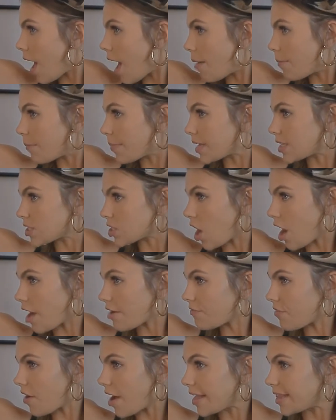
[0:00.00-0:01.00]
and because I
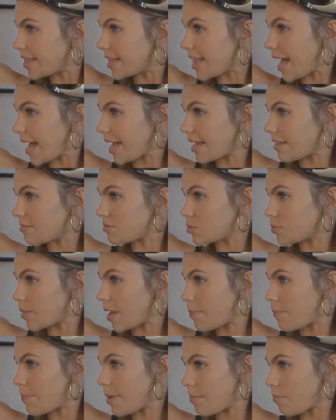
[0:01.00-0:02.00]
find that gives me
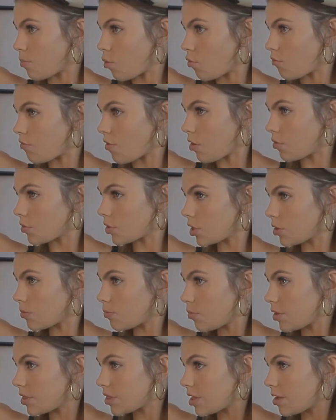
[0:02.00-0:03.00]
a bit more
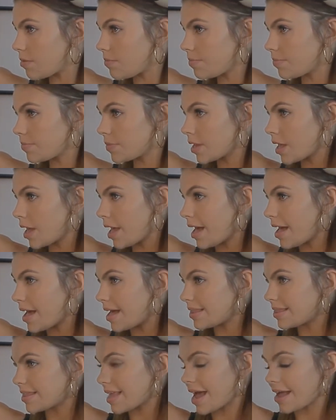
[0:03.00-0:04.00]
volume with them.
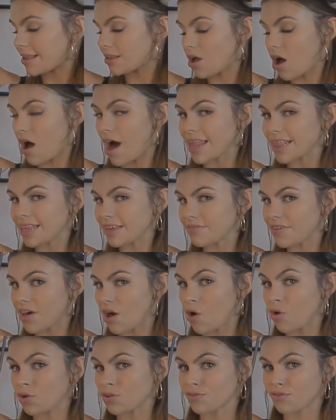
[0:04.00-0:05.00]
And then I leave it
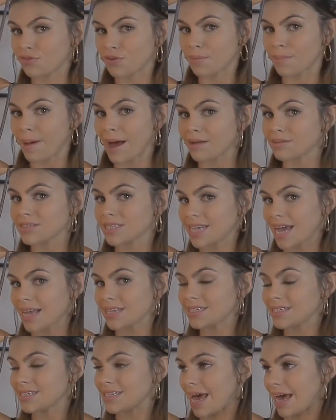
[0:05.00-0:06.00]
on for about
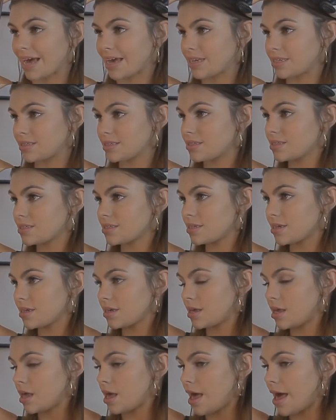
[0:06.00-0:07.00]
10 seconds
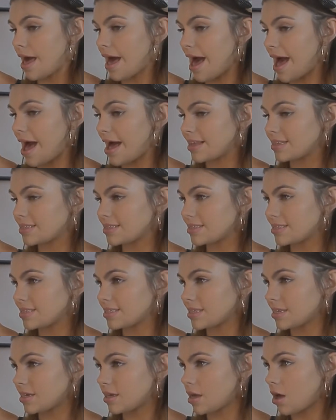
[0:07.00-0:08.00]
and
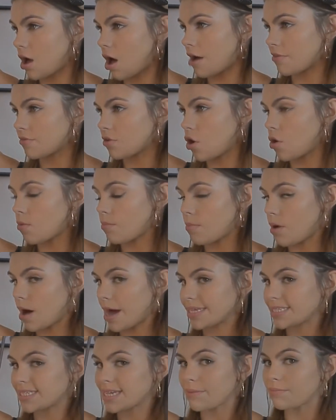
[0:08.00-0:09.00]
I've got
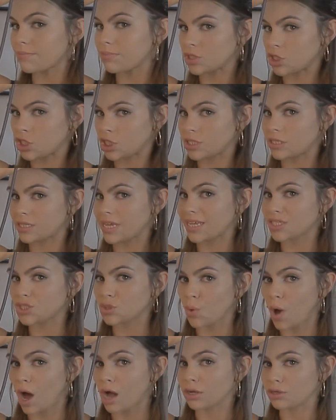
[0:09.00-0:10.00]
my temperature set to
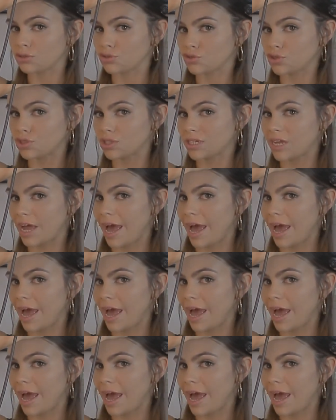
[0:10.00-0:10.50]
180